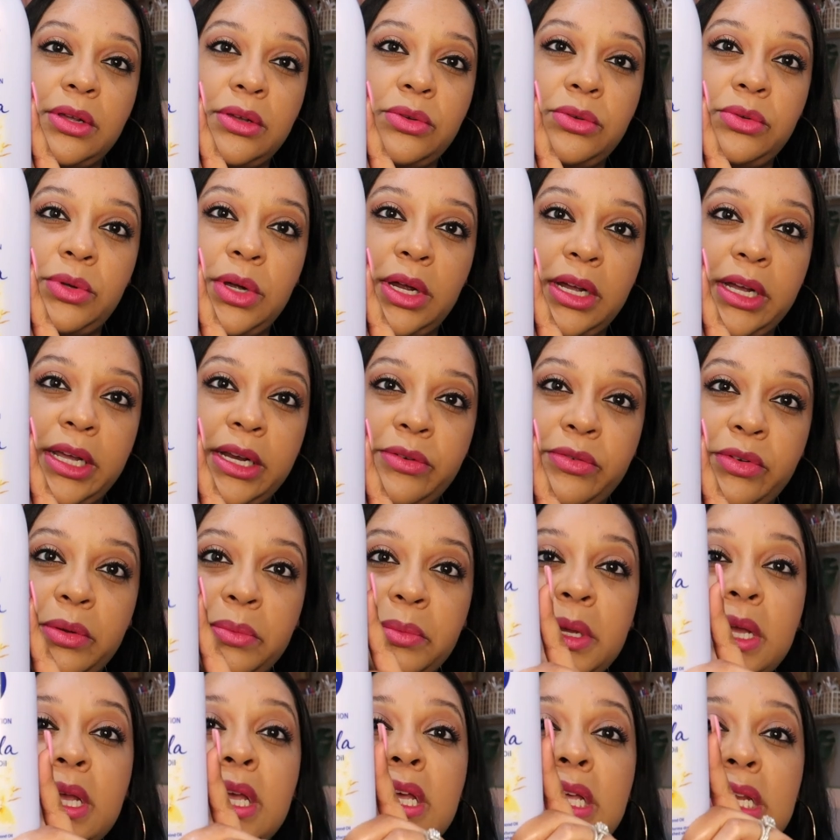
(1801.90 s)
know where I got it
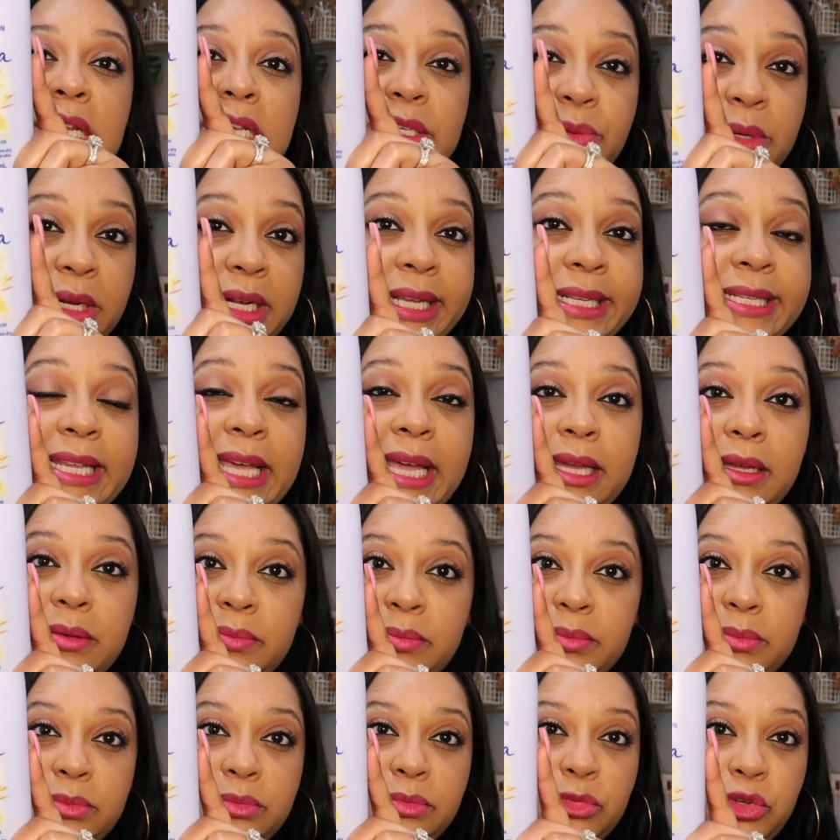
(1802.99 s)
from. This is what it looks like.
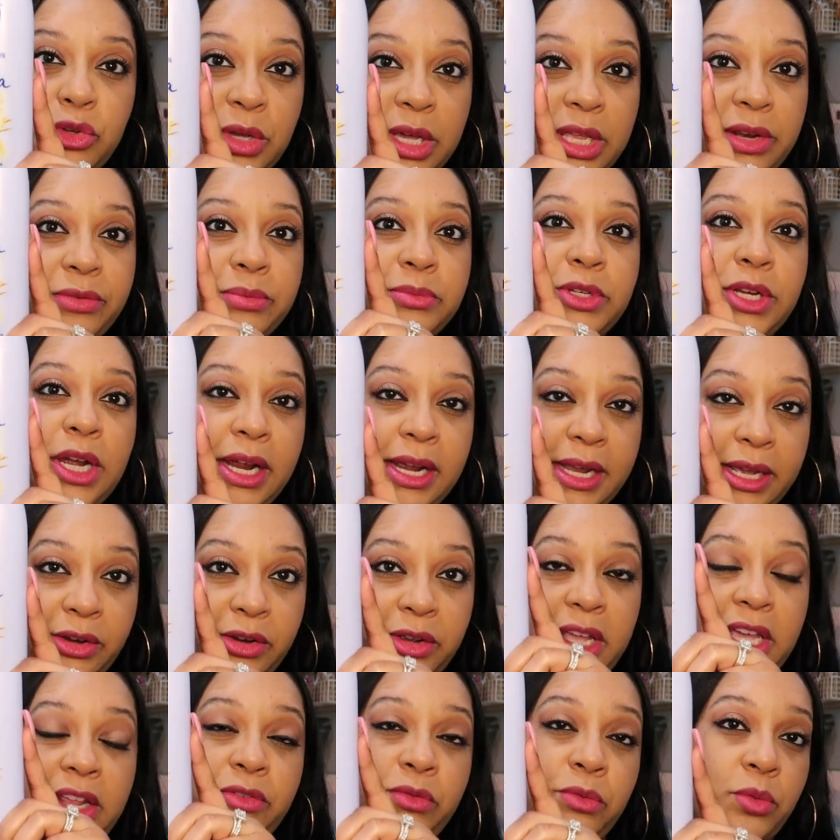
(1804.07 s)
You get it from Target or
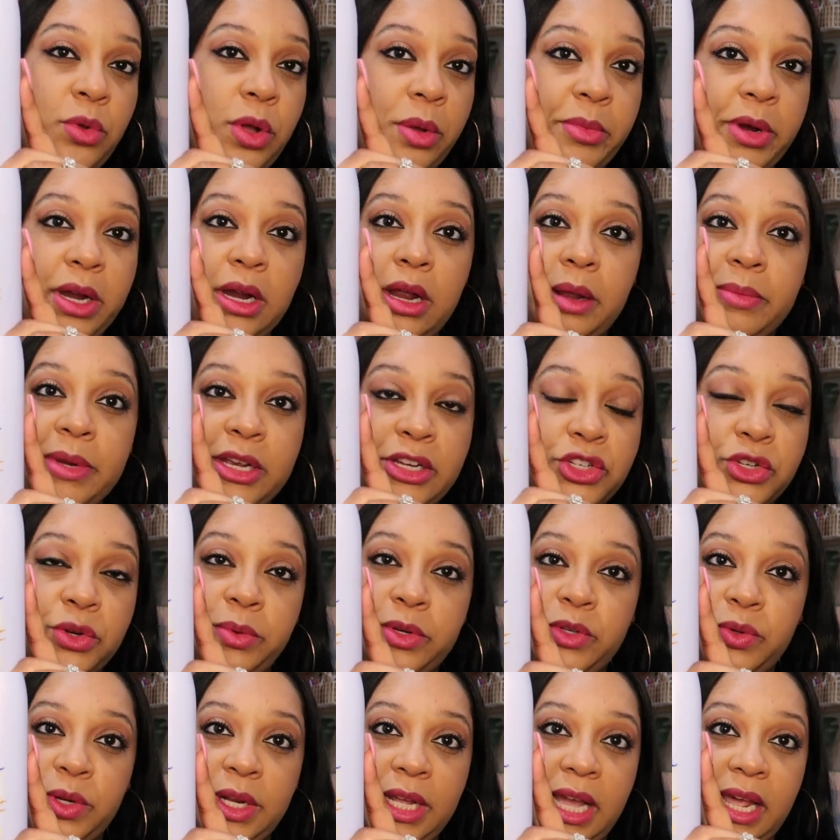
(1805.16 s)
you get it from Walmart. I'm not sure
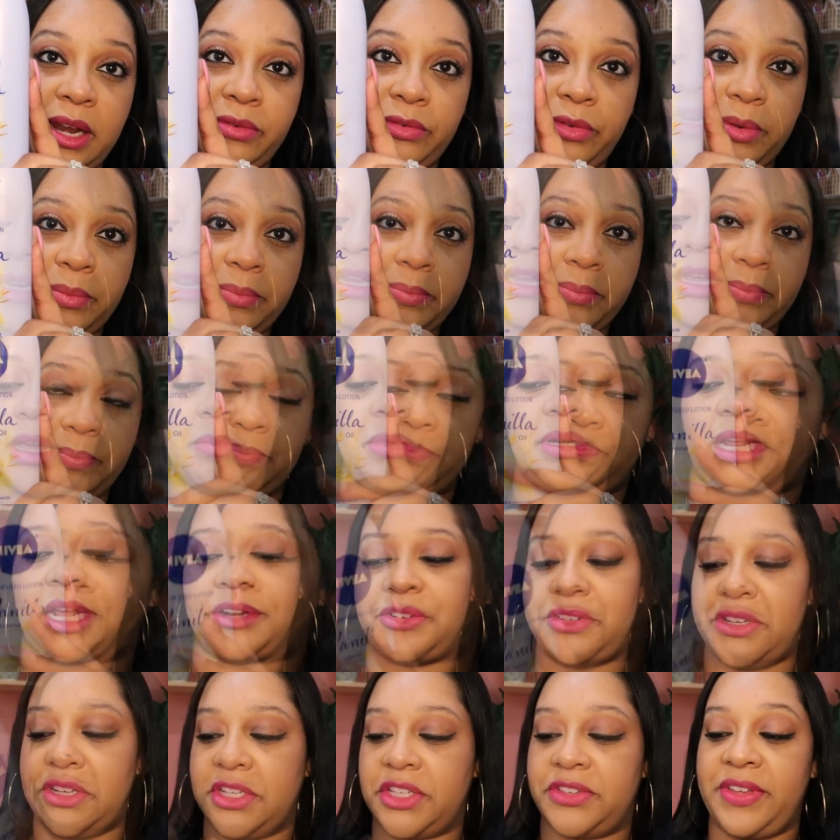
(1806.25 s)
which one I got it from. I'm a
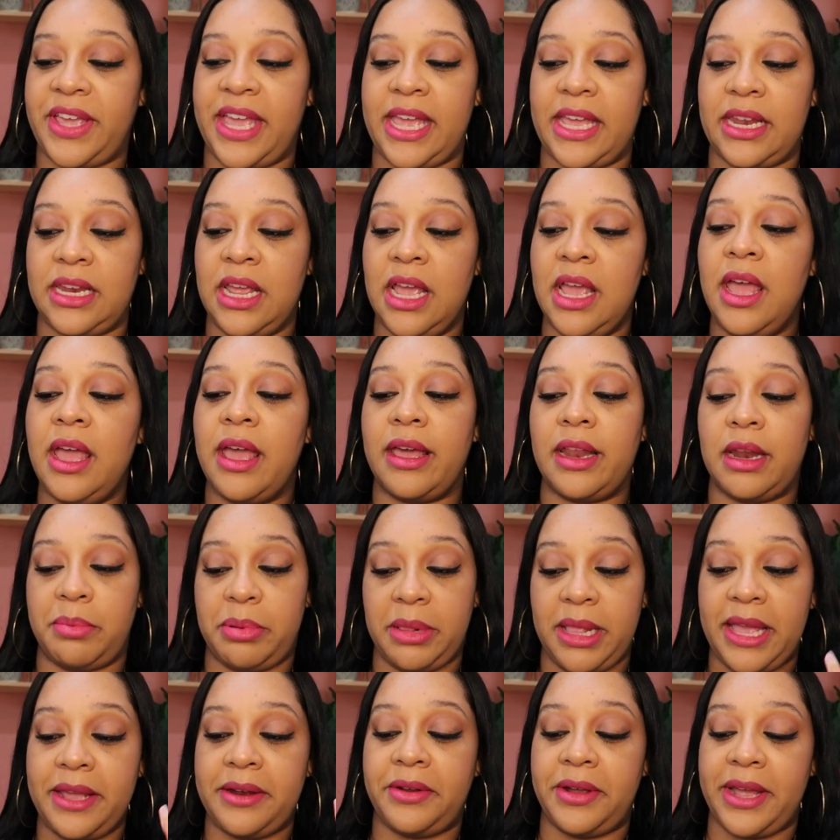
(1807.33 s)
Dr. Teal's fan and I
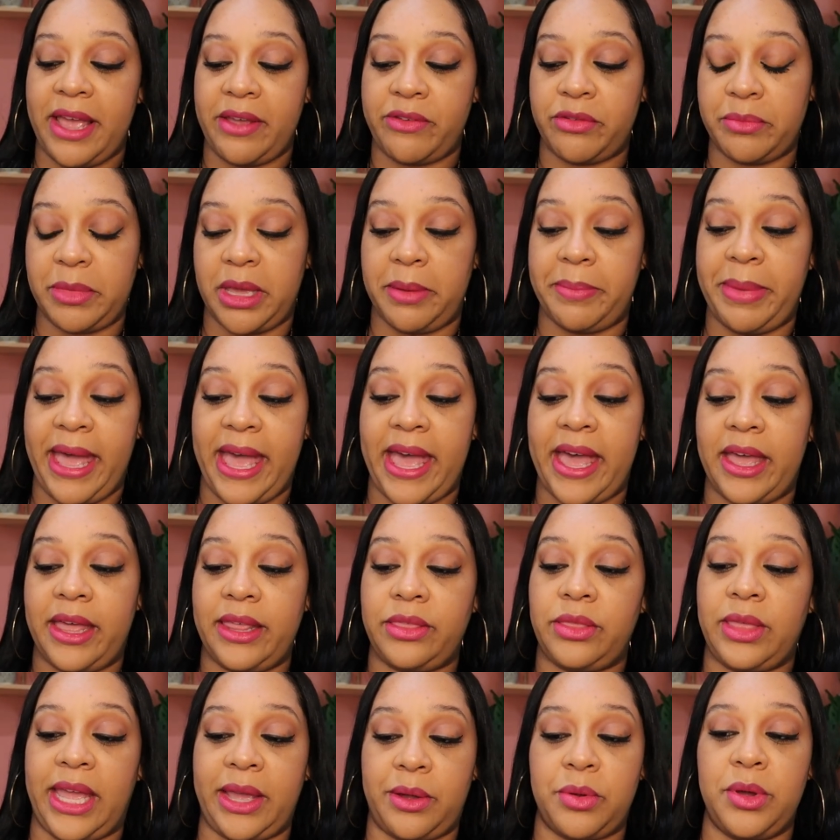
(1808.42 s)
plan on having me a
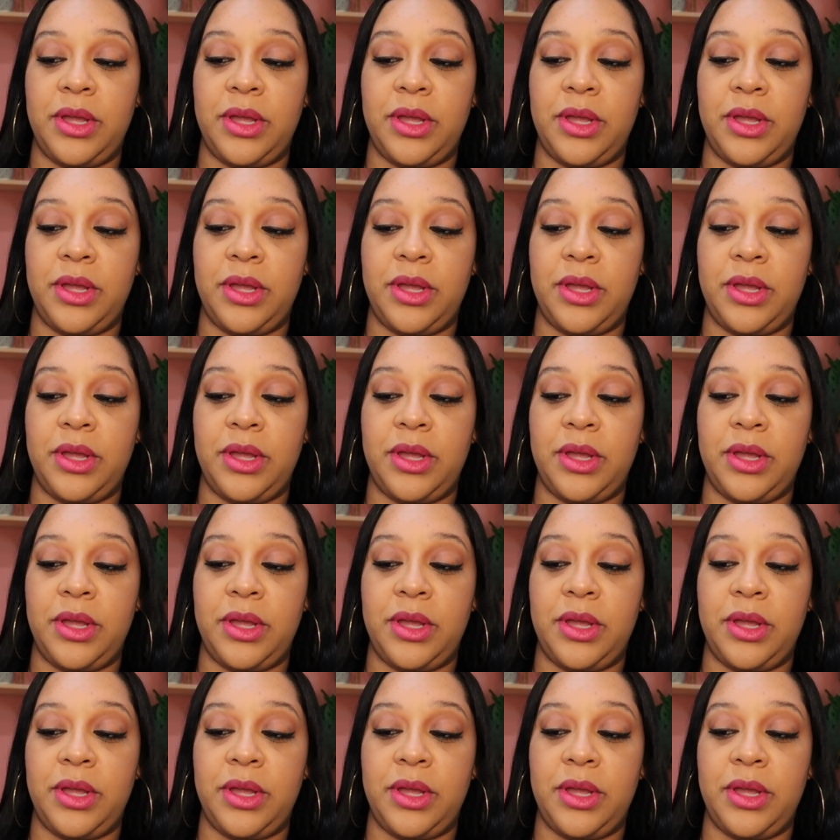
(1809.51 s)
bath like